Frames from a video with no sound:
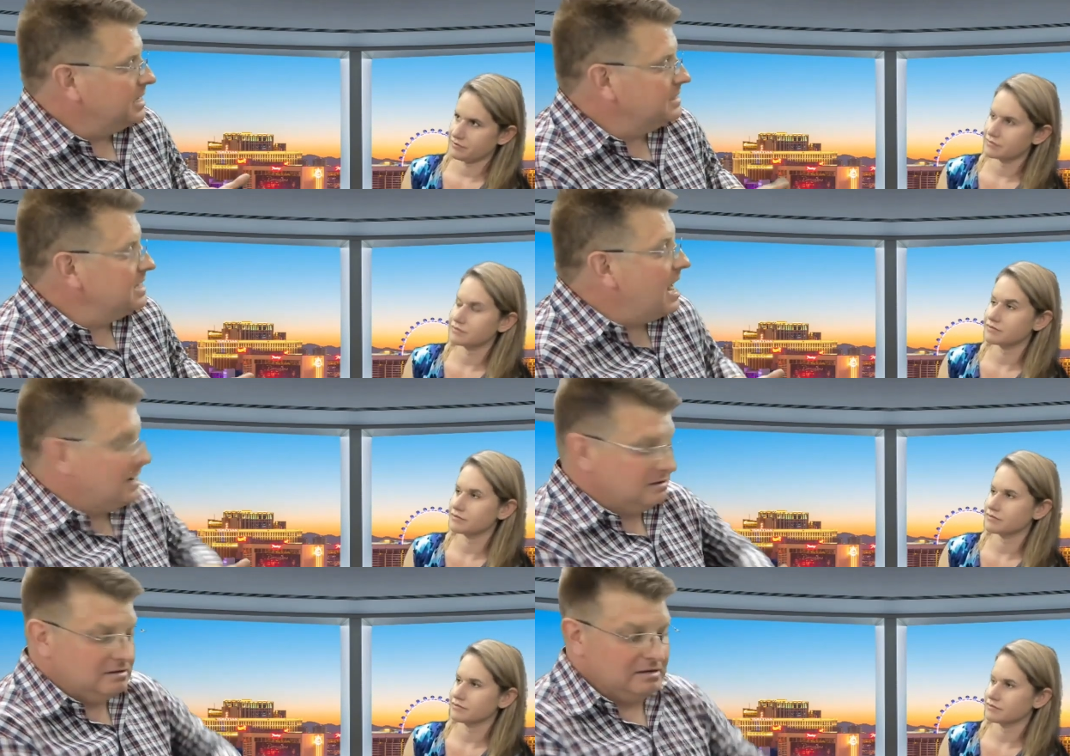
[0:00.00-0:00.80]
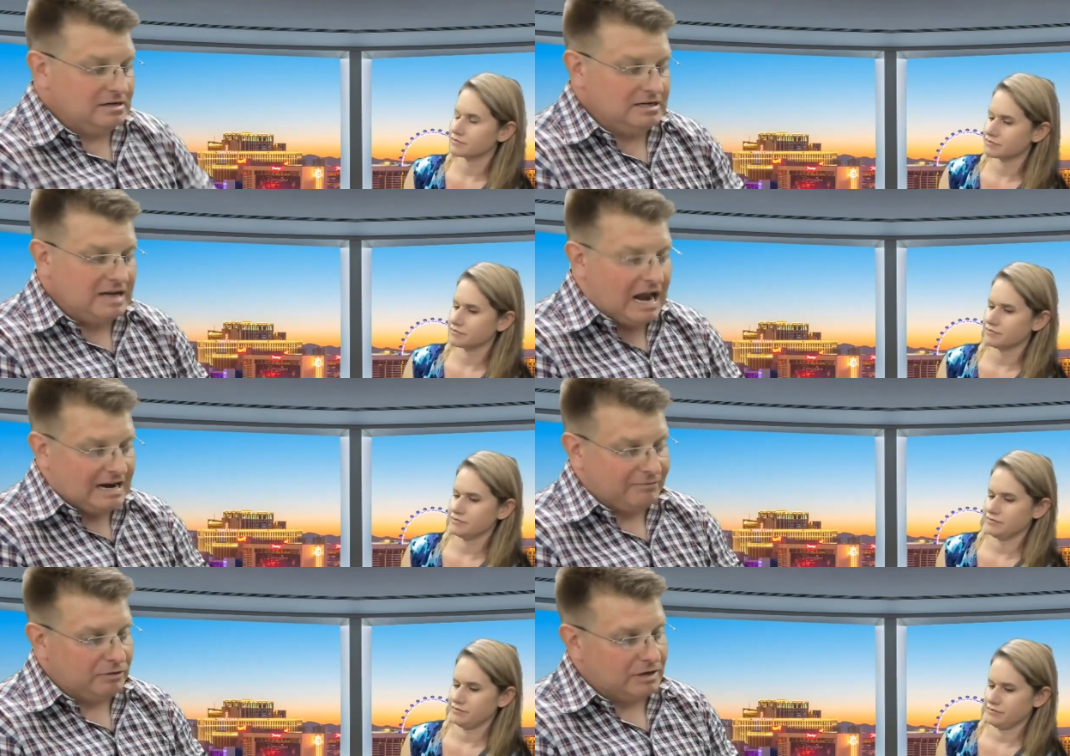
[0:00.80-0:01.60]
Speaker 1: it's not not
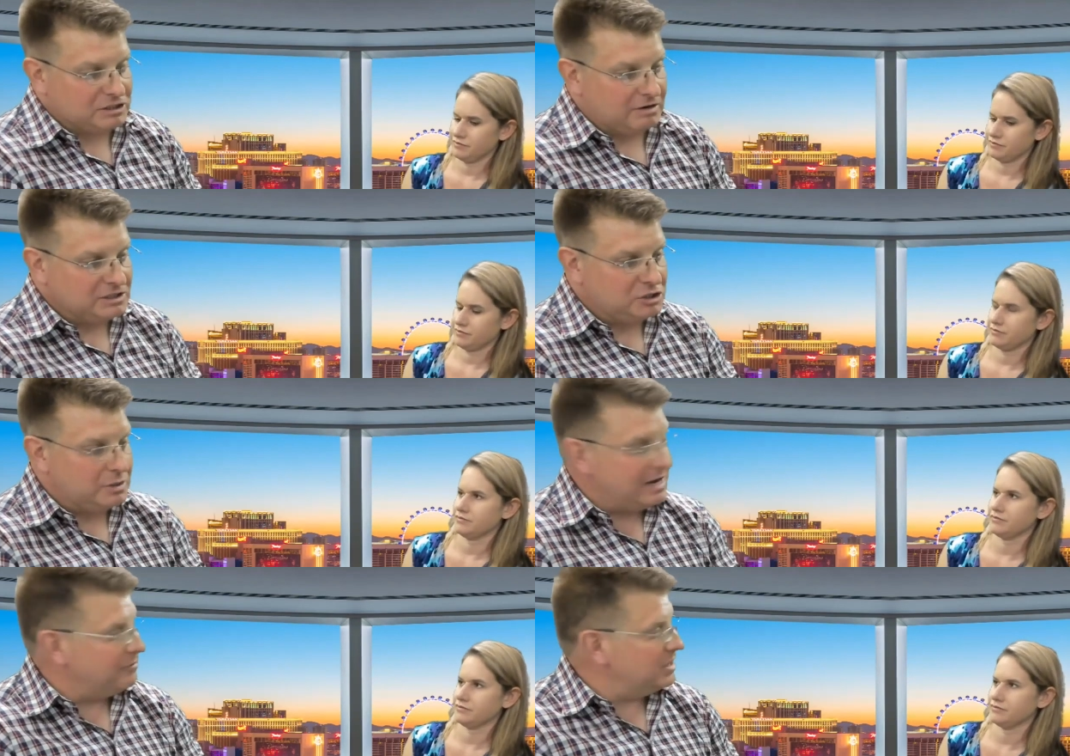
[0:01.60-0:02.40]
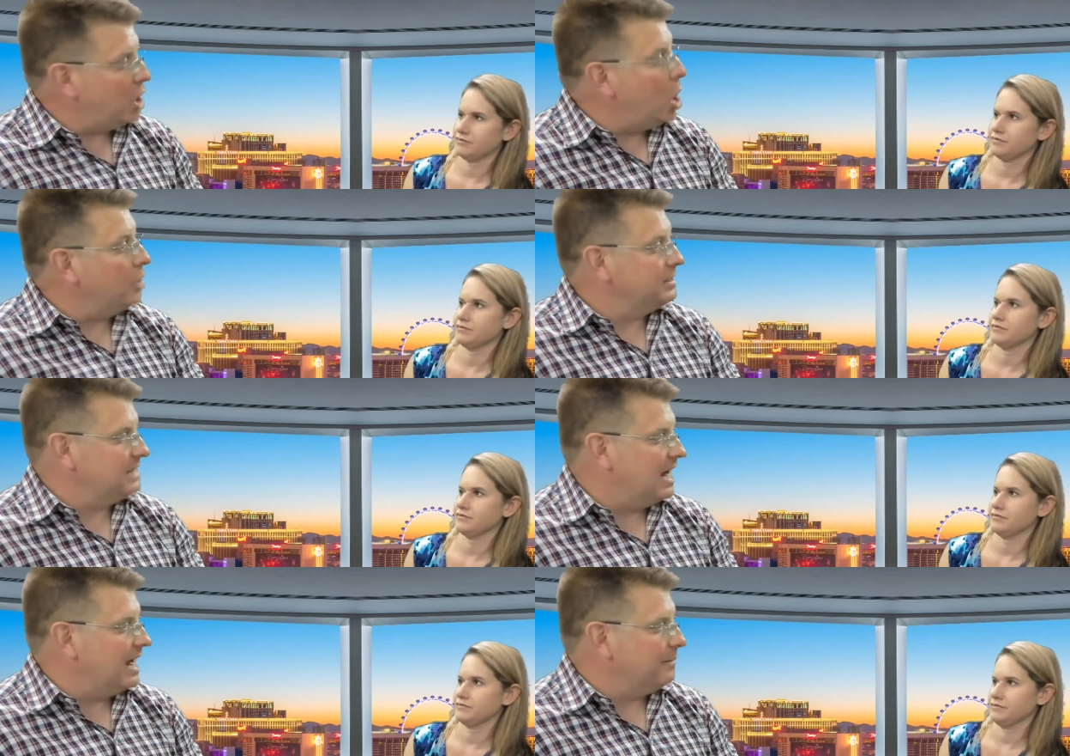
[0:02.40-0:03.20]
every restaurant's doing everything all the
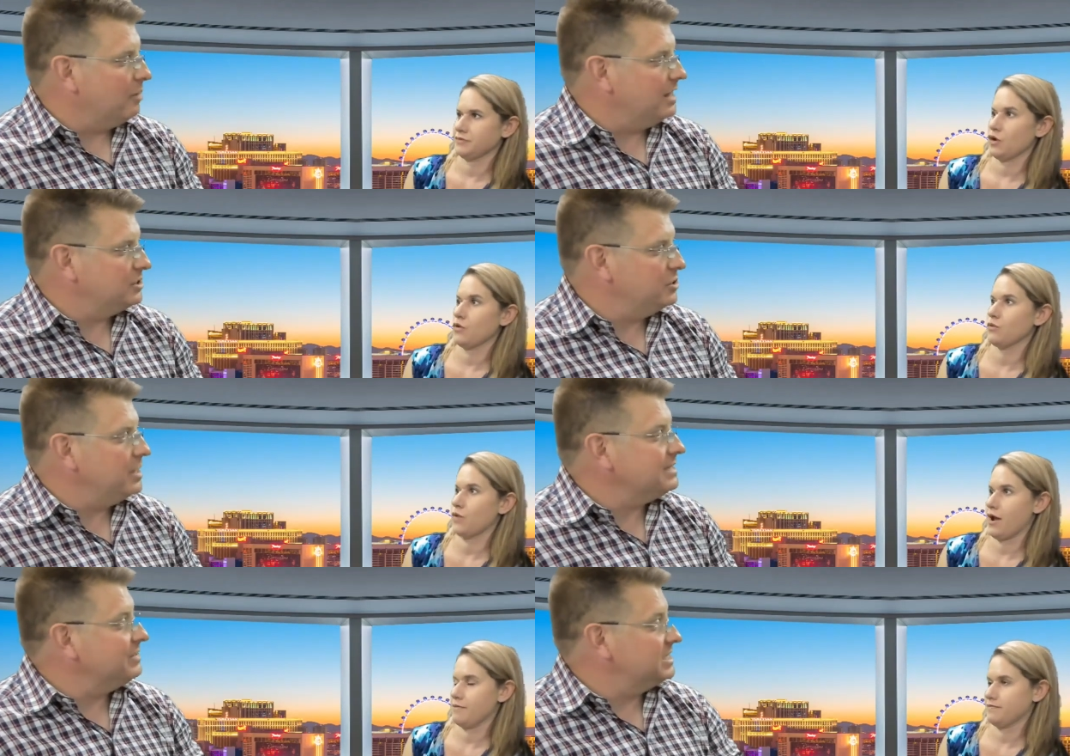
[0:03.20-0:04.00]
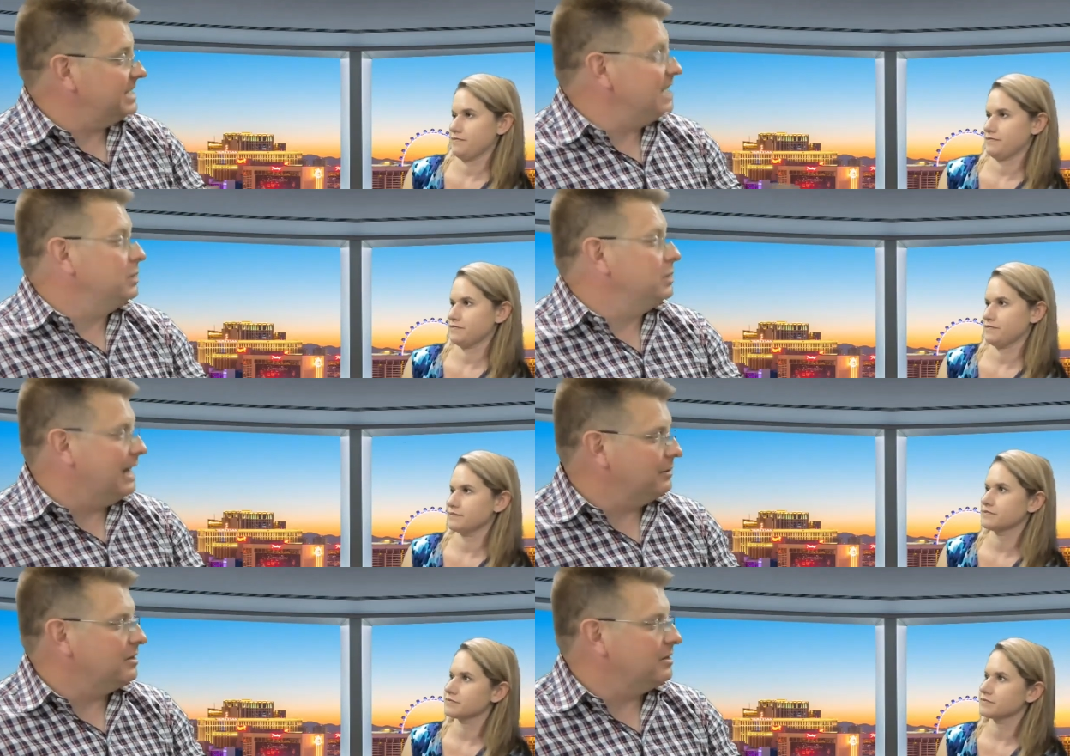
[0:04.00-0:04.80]
time, right? So you guys right. have a schedule
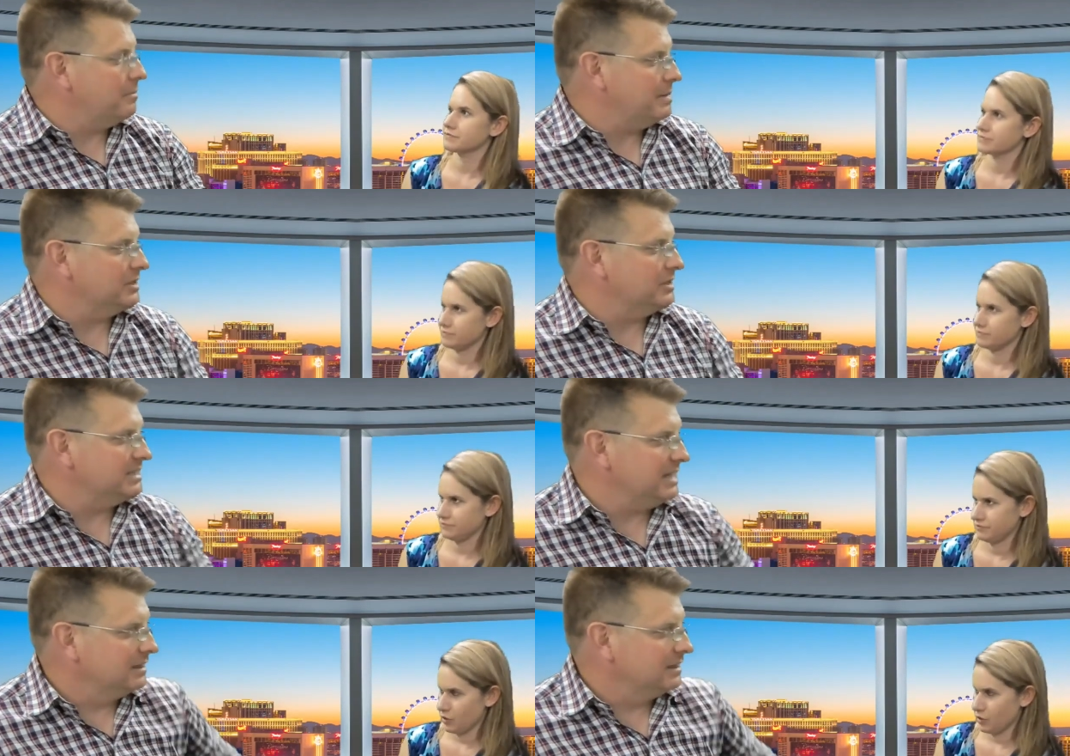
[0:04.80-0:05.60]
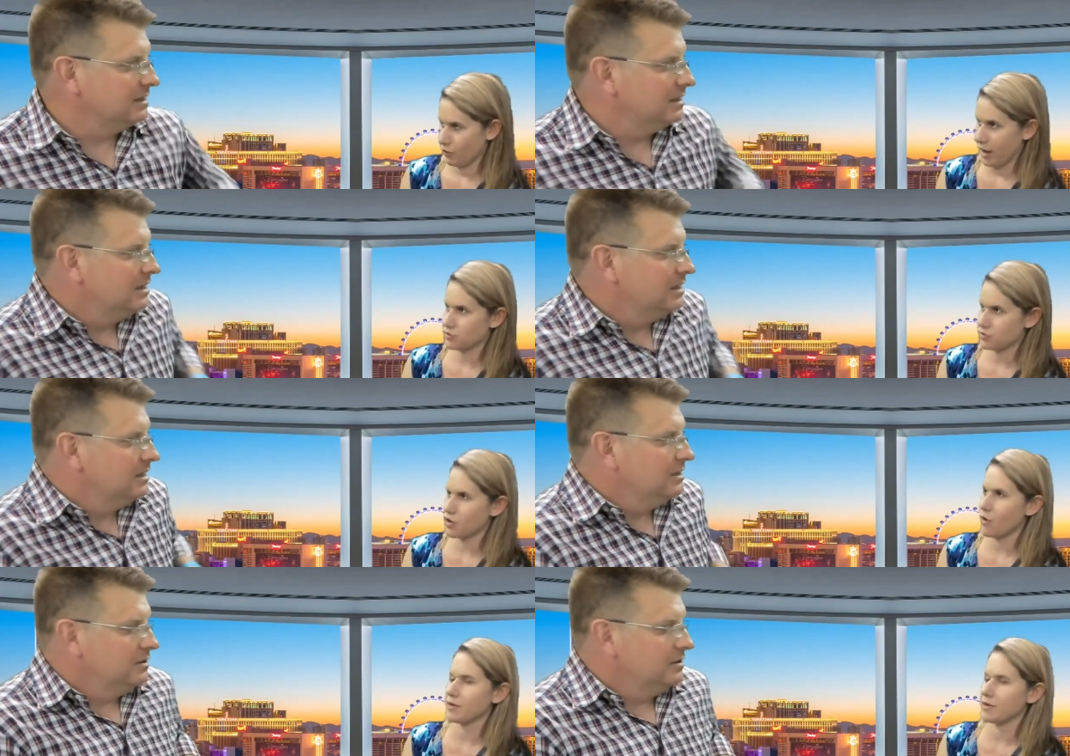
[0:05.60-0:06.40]
out there that people can see.
Speaker 2: Right.
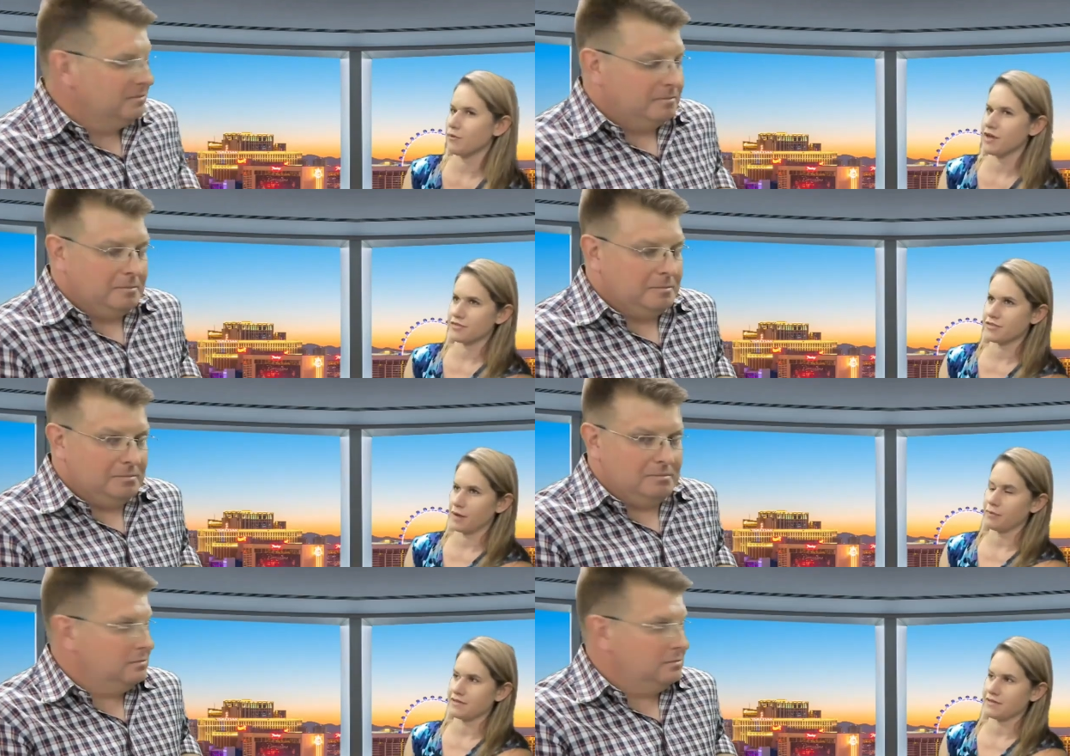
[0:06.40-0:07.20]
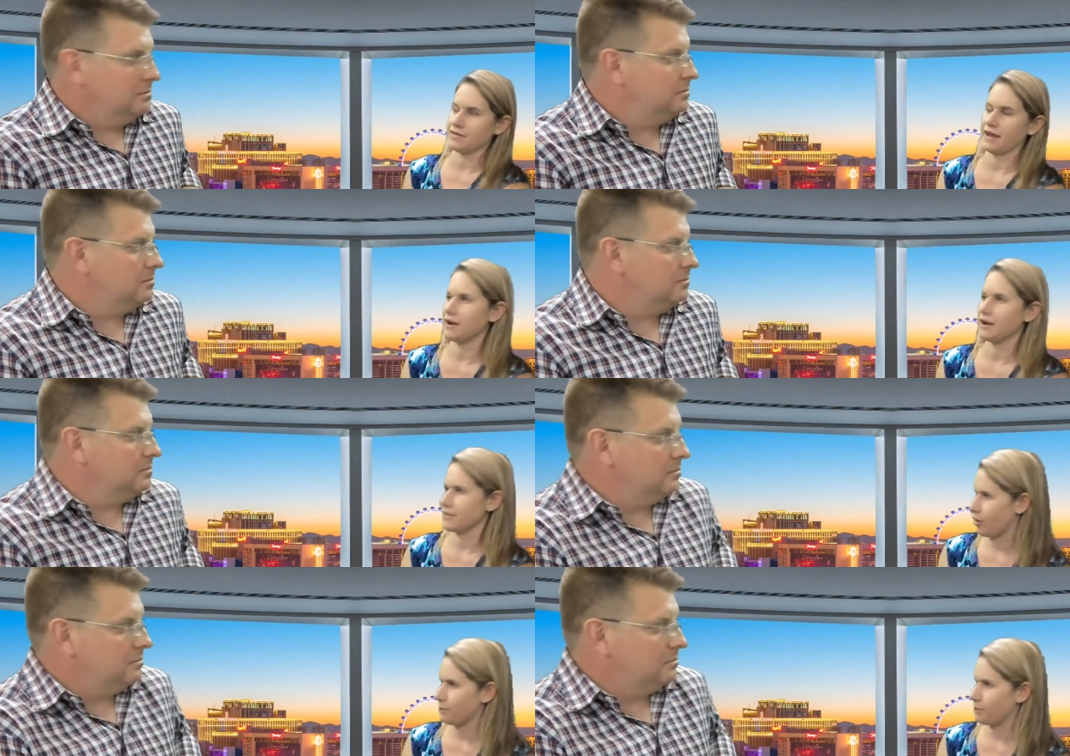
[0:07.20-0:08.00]
So I mean, we have some places like Honey Salt,